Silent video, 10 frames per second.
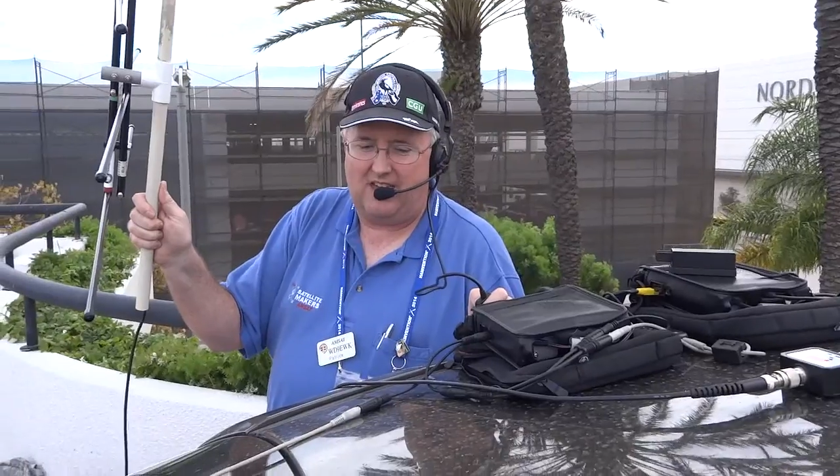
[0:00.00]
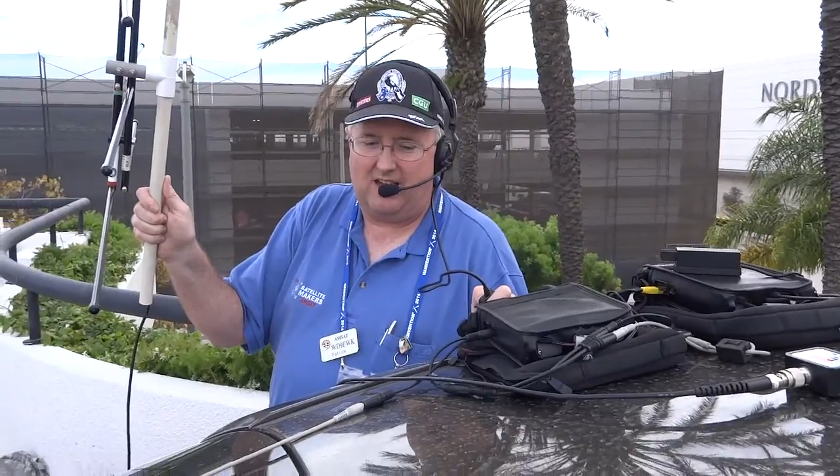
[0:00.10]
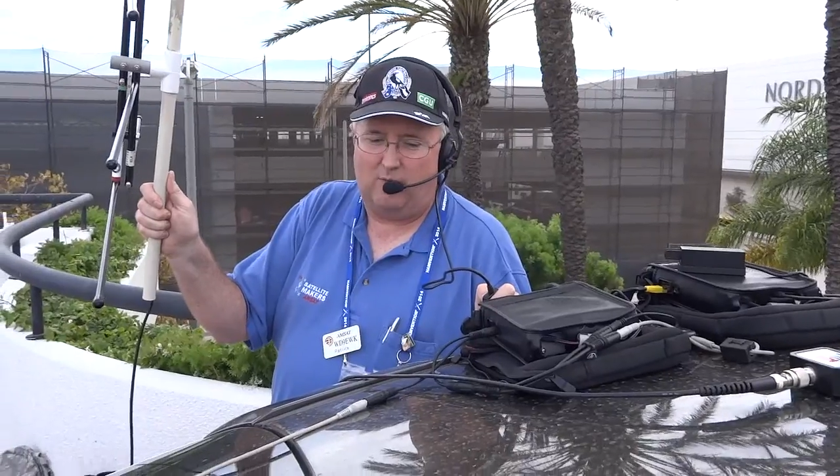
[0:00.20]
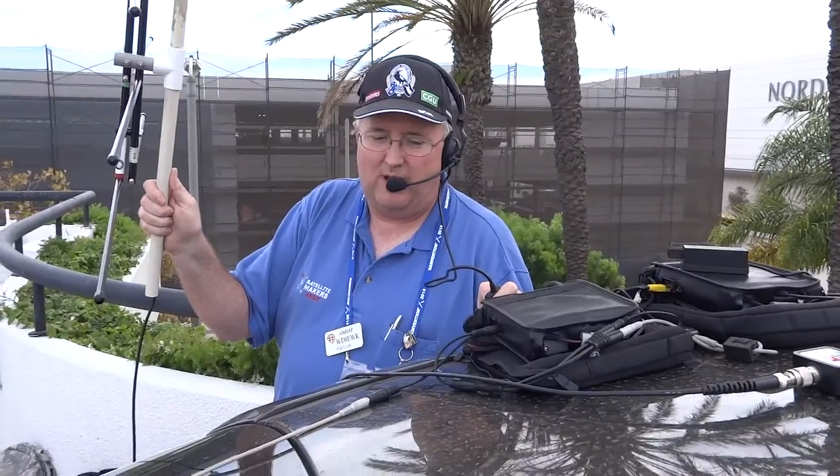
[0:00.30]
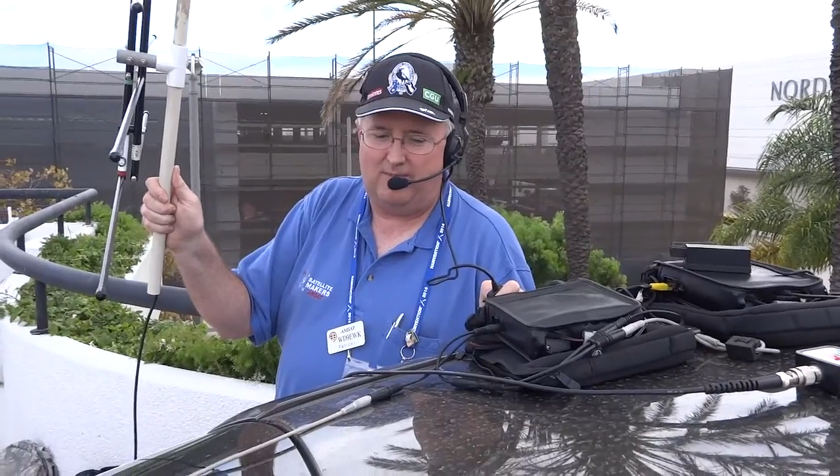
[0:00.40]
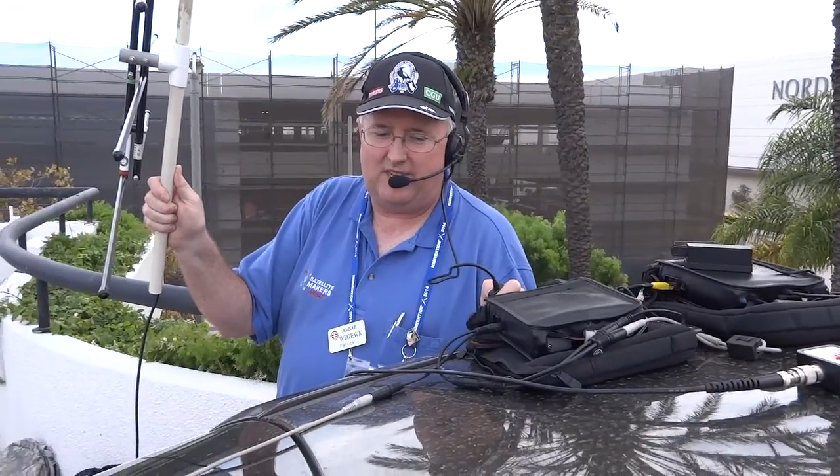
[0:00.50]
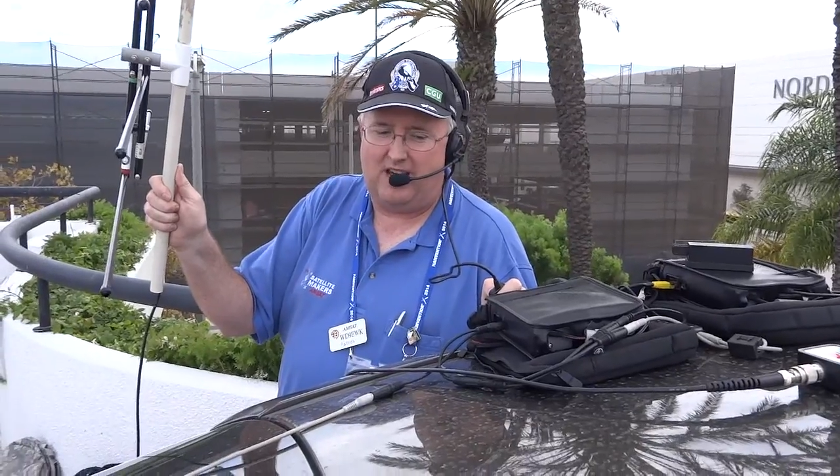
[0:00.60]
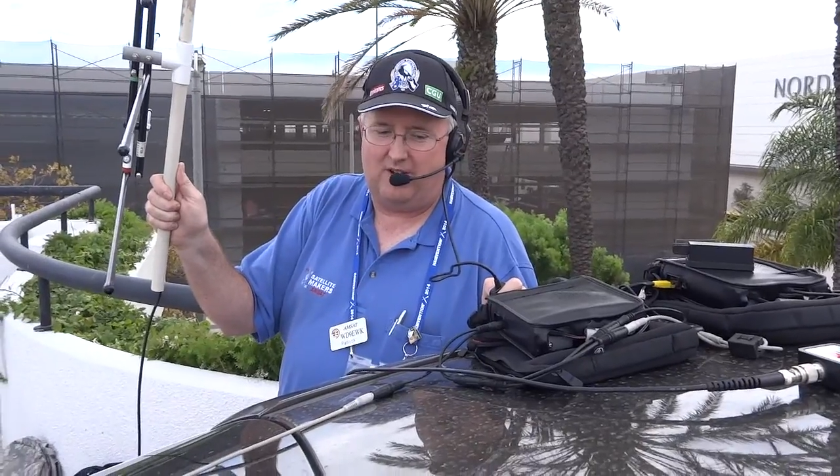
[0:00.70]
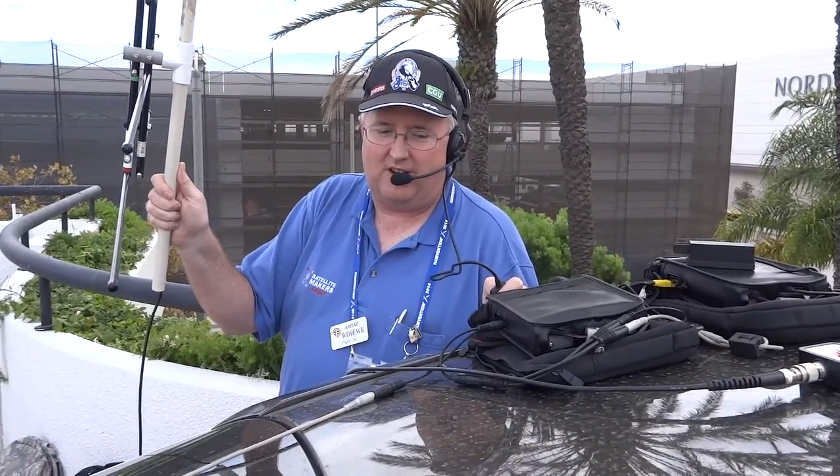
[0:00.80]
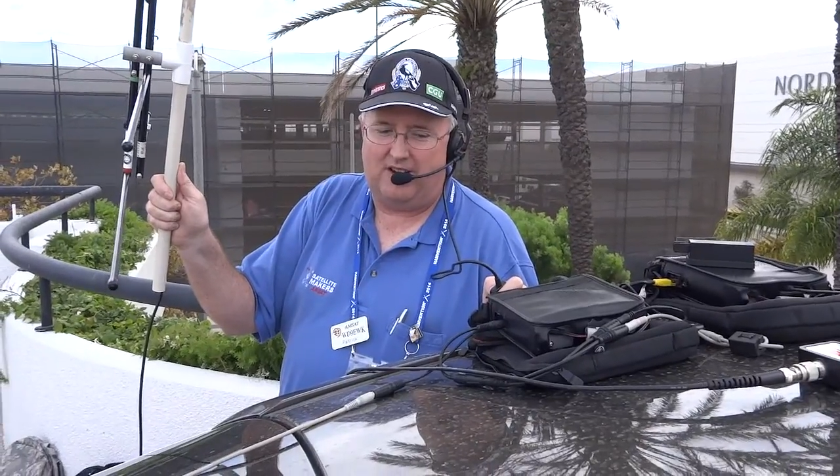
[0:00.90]
I wimped
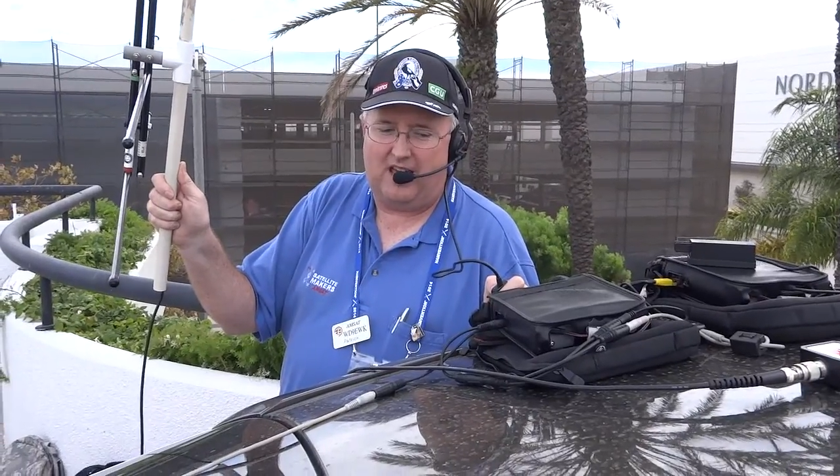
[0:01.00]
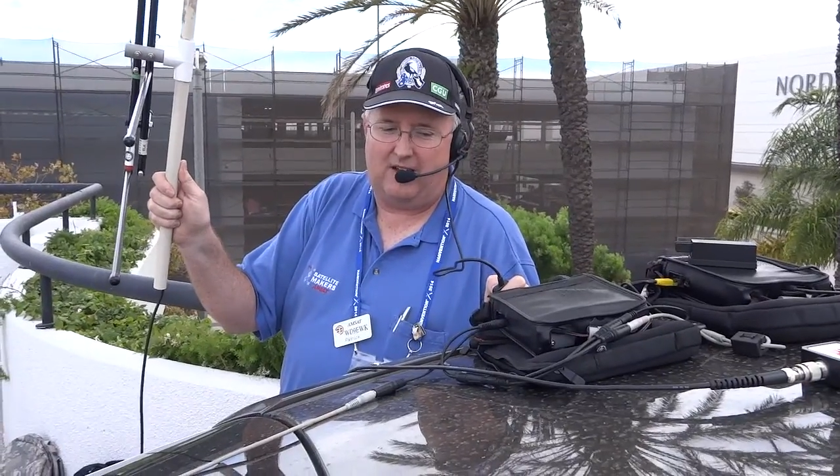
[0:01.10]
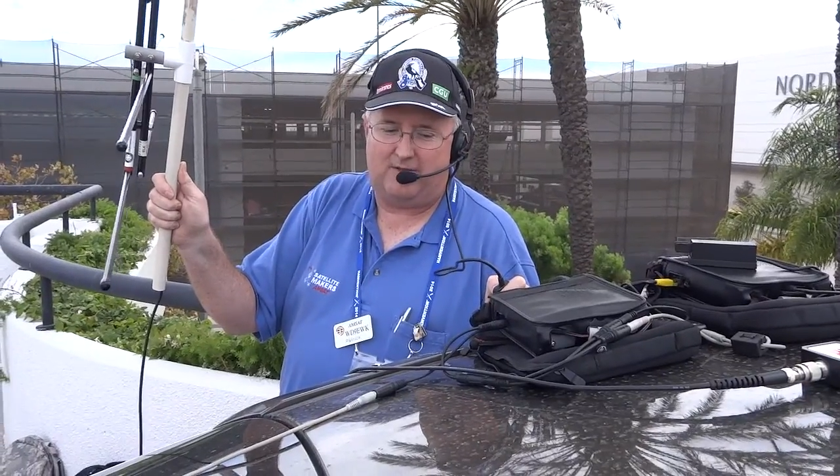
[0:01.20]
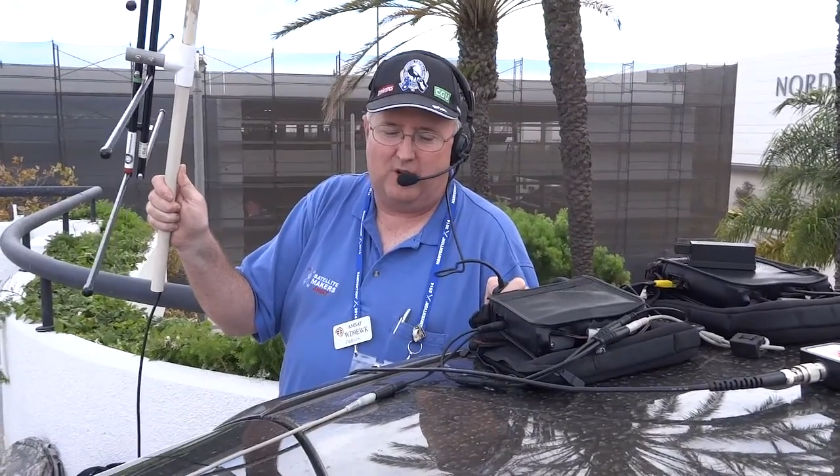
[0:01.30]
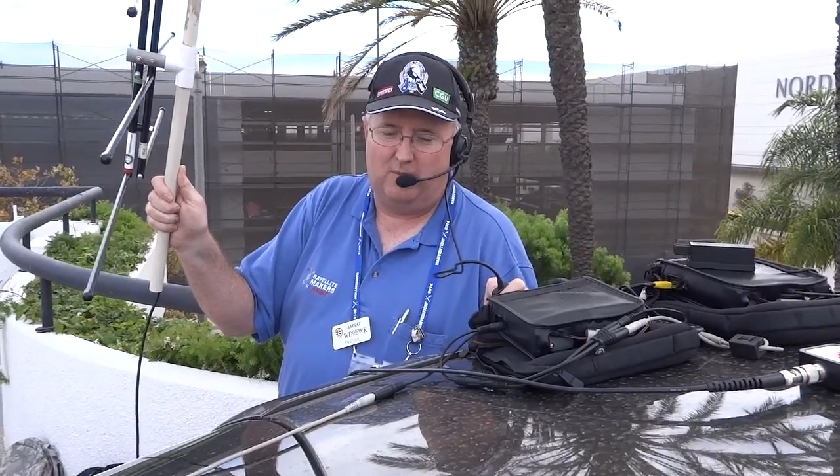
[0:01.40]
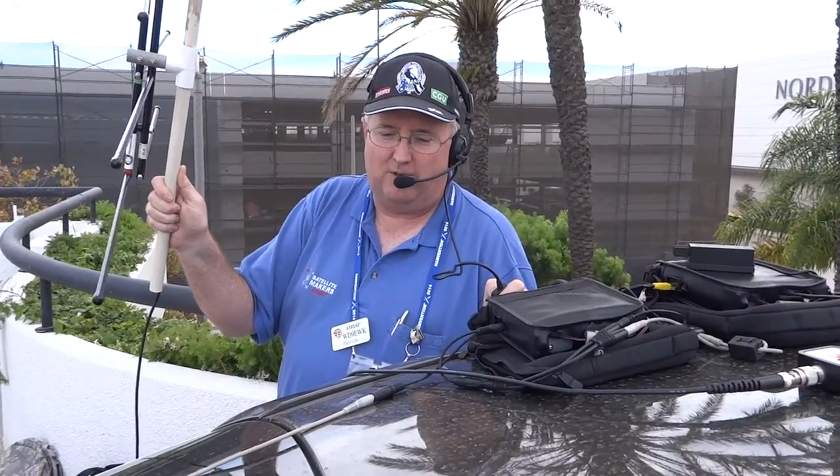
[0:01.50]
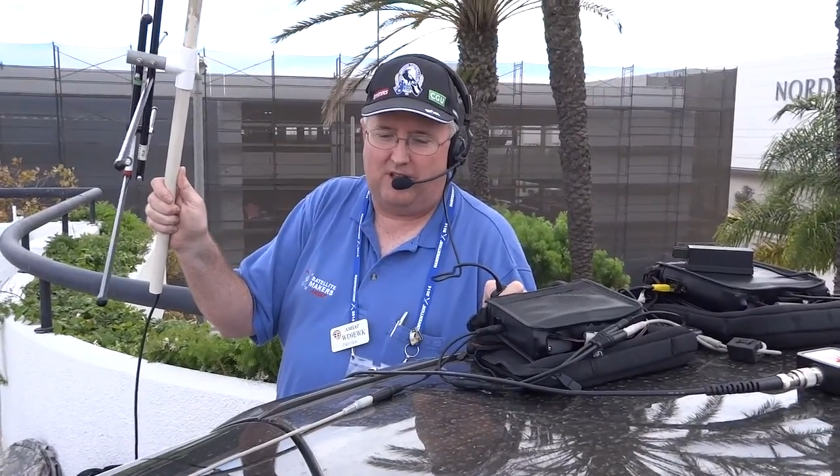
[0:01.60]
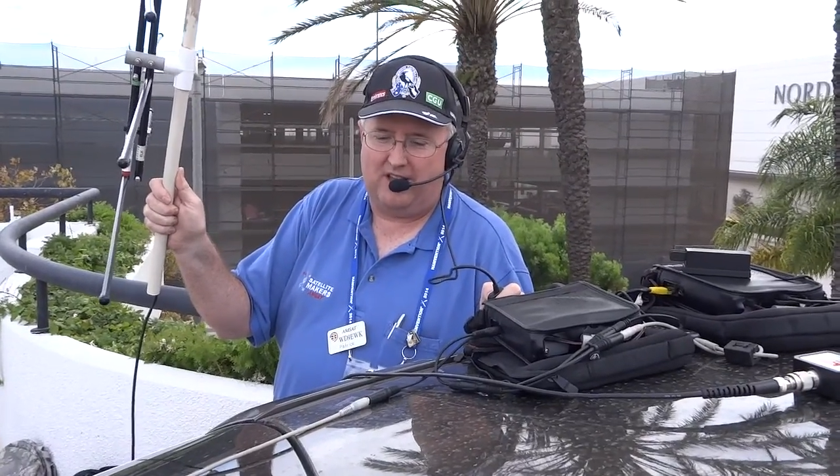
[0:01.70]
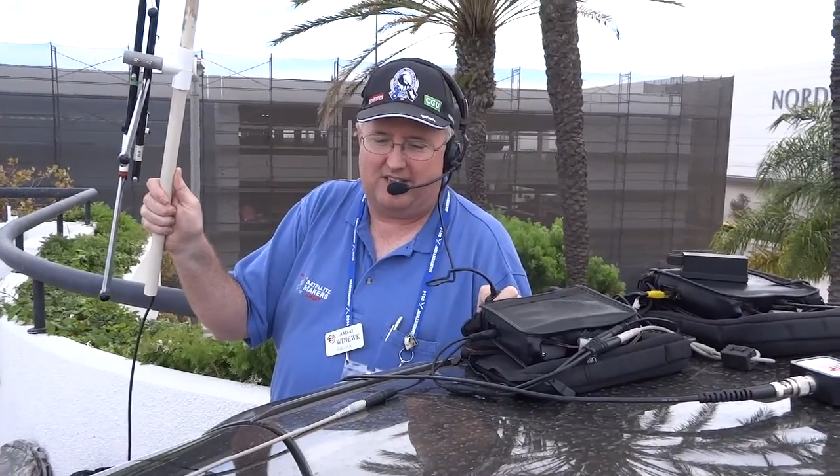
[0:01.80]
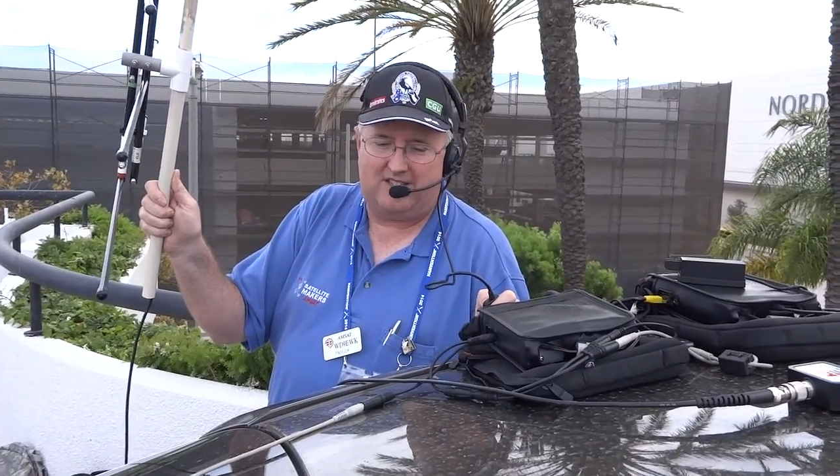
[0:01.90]
out on half
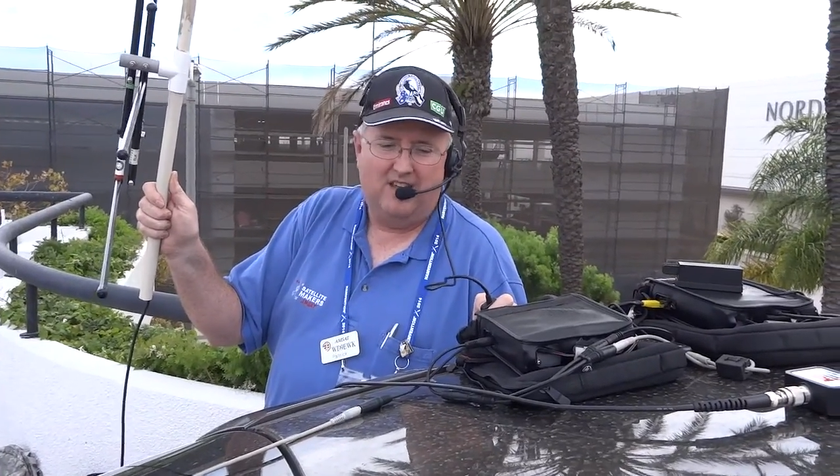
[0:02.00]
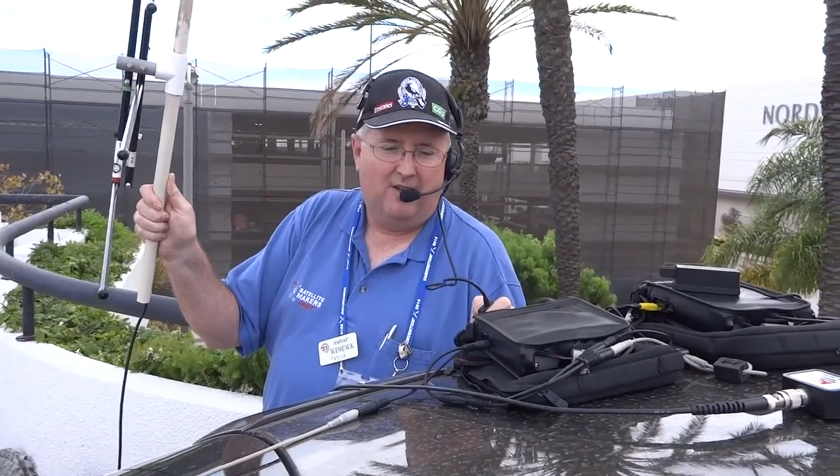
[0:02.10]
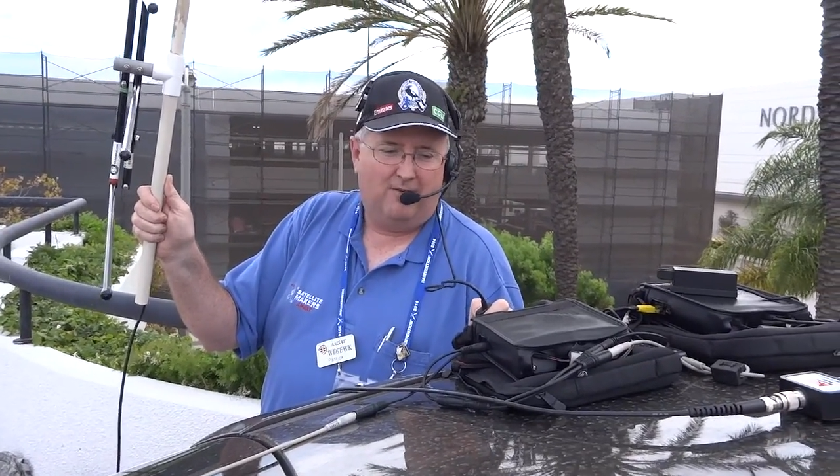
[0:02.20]
duplex,